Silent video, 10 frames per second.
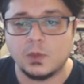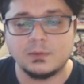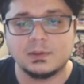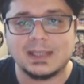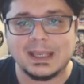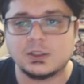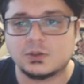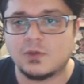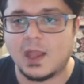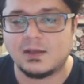We will get
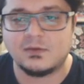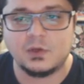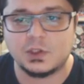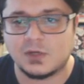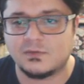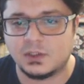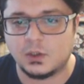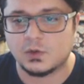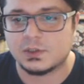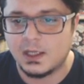into that in the future
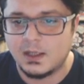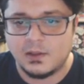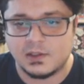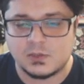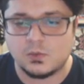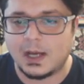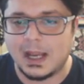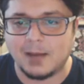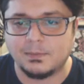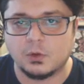videos. This is
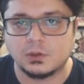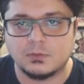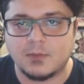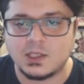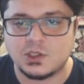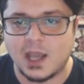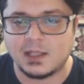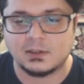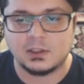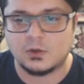what I upload on my
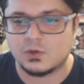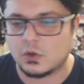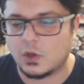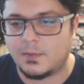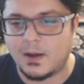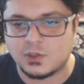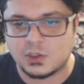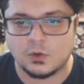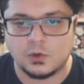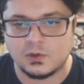channel. You know, it's all
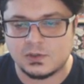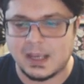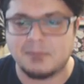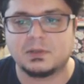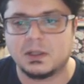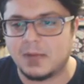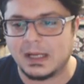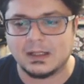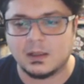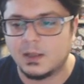about tutorials, gameplay,
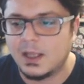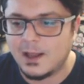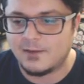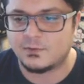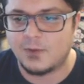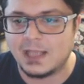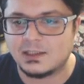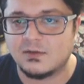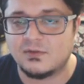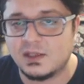myClub, a
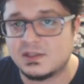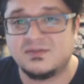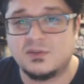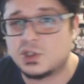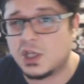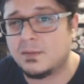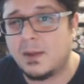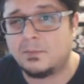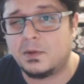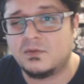variety of things. If you
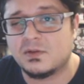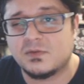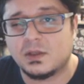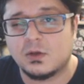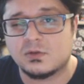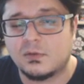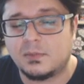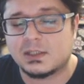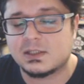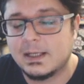check my previous videos
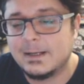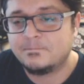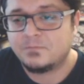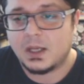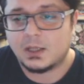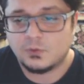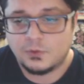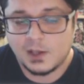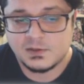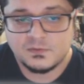for this
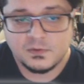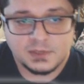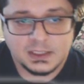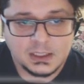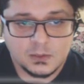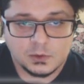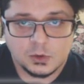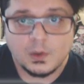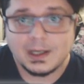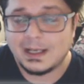2015, you
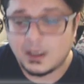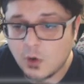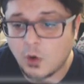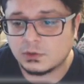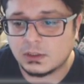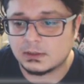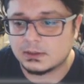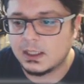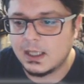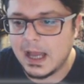will know what kind of
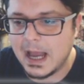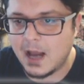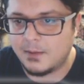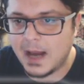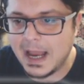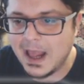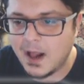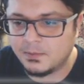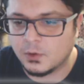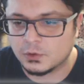content I
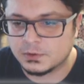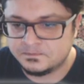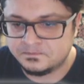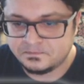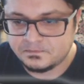upload.